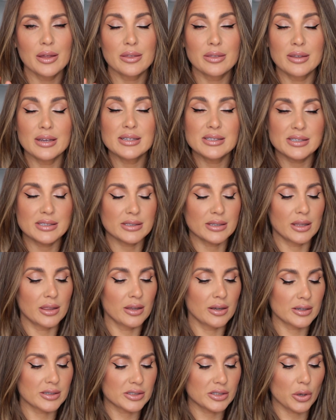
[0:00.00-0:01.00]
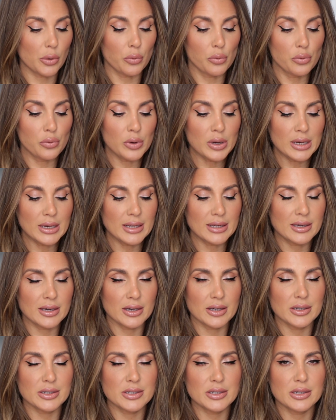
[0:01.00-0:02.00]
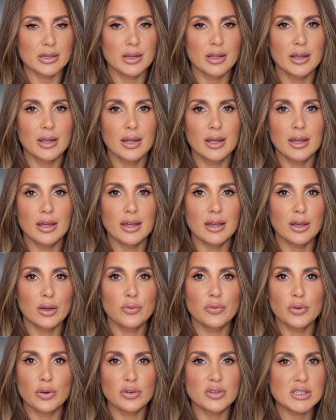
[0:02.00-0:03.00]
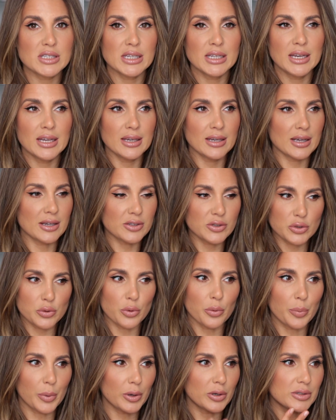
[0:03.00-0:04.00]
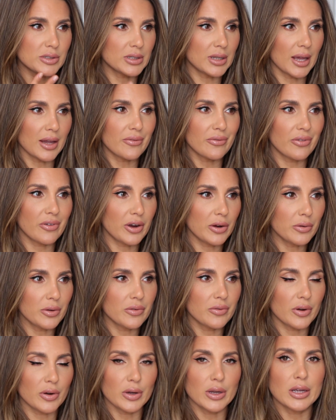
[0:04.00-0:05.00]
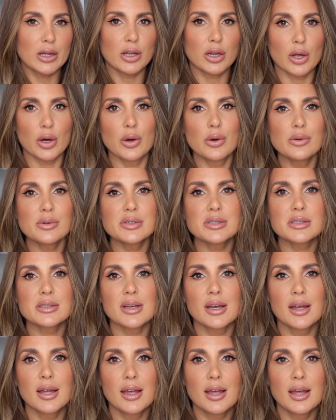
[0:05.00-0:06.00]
this looks really good if you're sitting next to a person like very, very close,